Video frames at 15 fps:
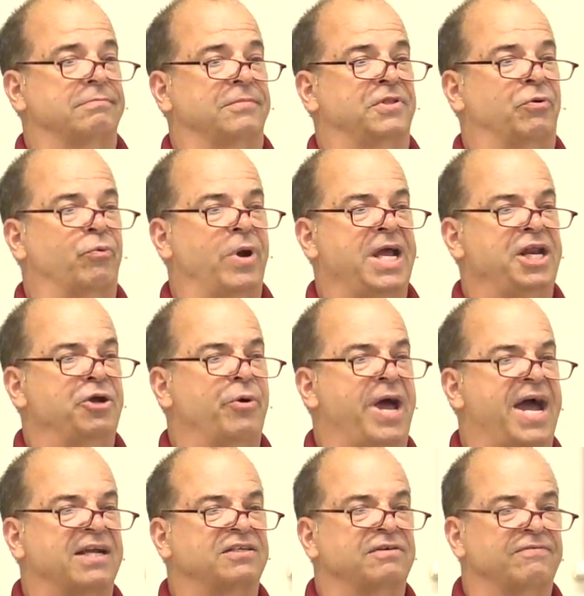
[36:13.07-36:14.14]
the
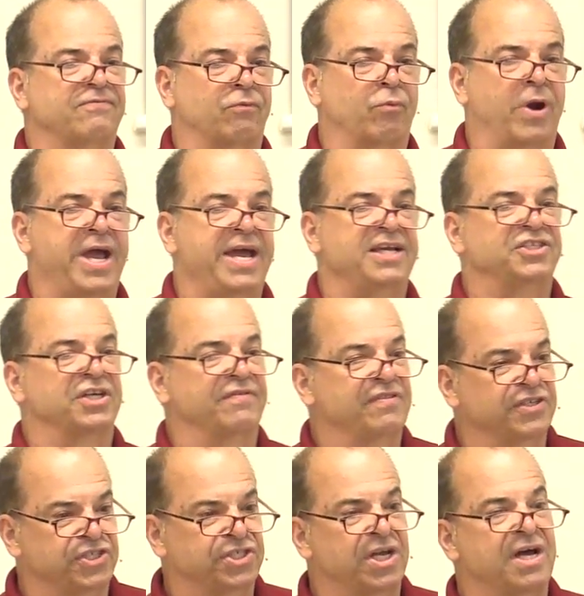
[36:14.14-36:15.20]
radioactive rays of
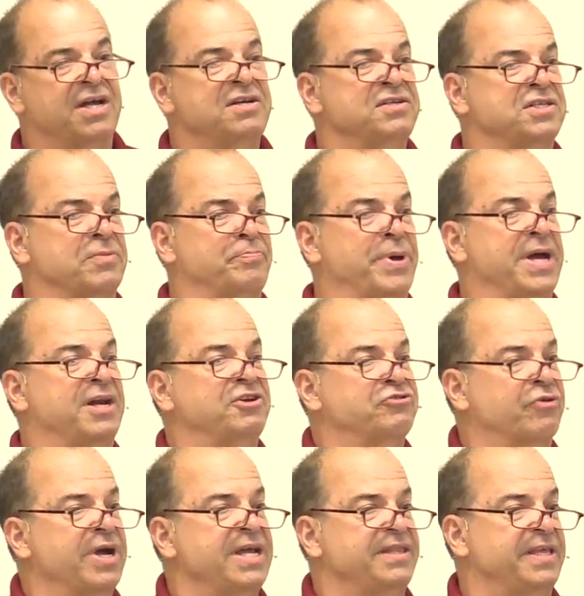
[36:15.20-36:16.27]
the sun to
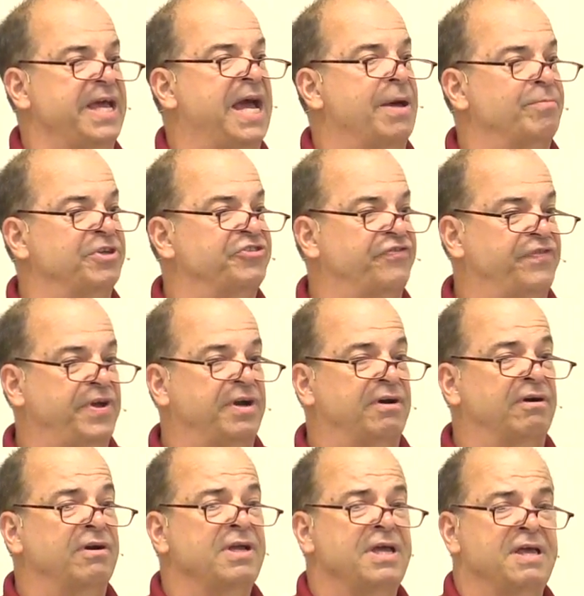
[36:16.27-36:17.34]
penetrate the
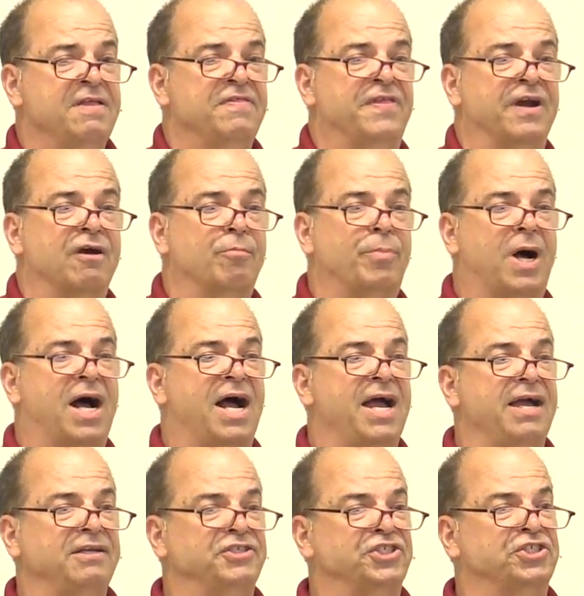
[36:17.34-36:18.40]
atmosphere,
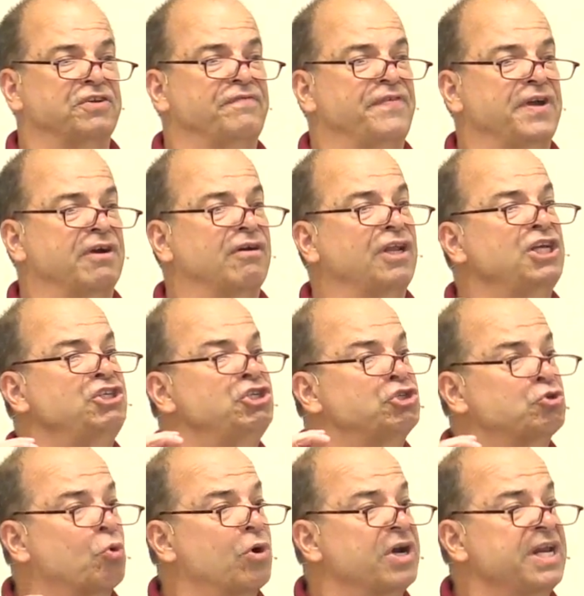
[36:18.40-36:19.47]
thereby severely
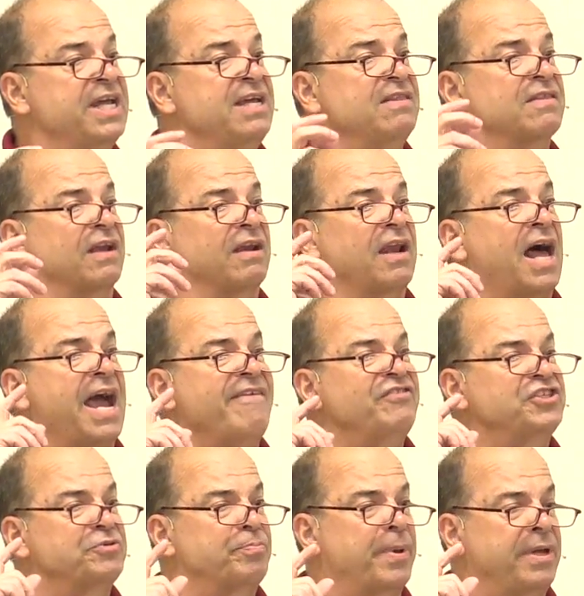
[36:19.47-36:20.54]
shortening the
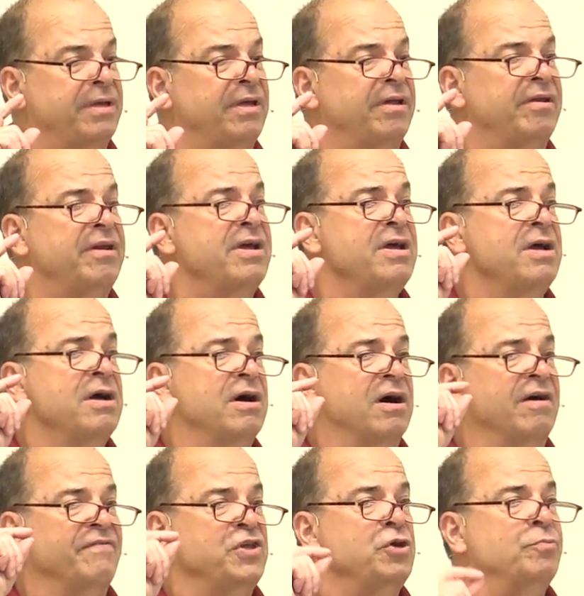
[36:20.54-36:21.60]
lifespan
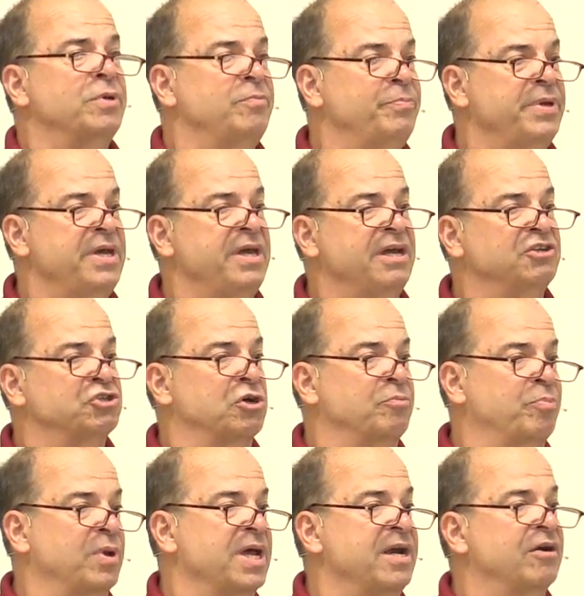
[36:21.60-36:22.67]
of human beings
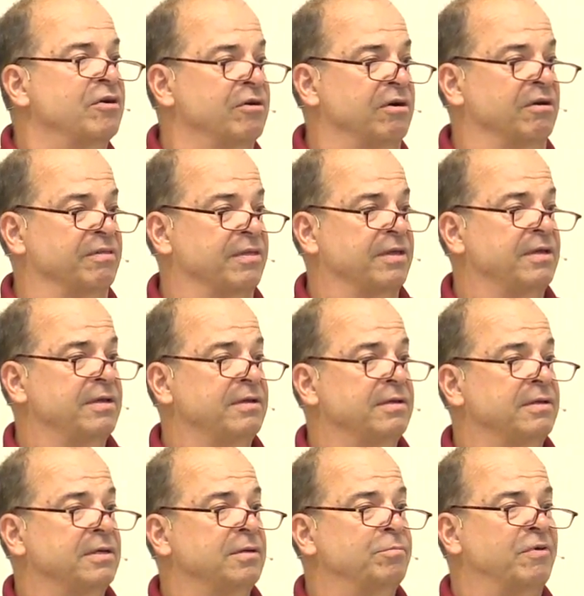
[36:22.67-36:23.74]
on planet Earth
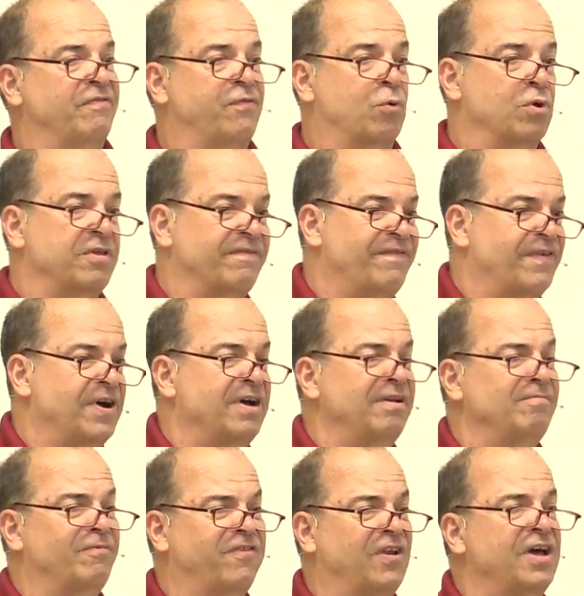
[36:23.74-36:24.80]
before the
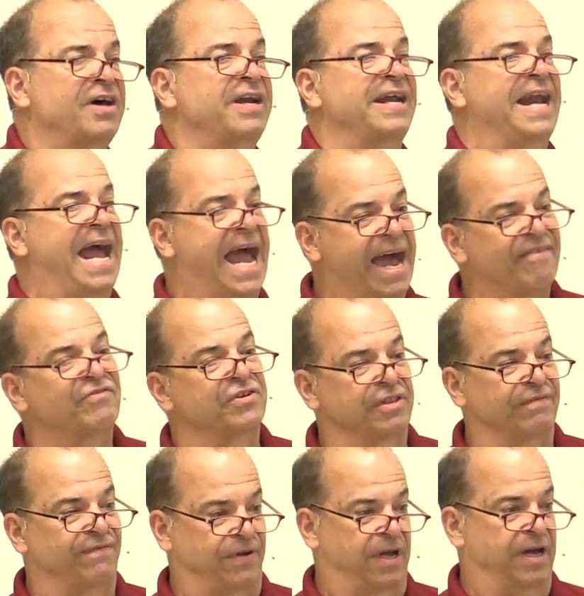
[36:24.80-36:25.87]
flood and after
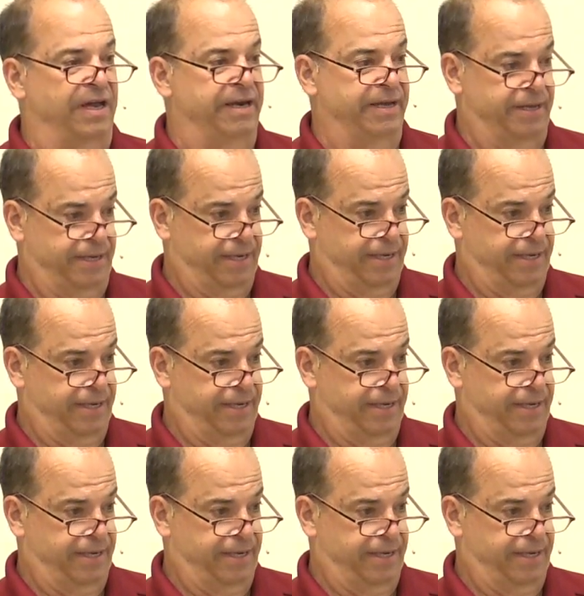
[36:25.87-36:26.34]
the flood.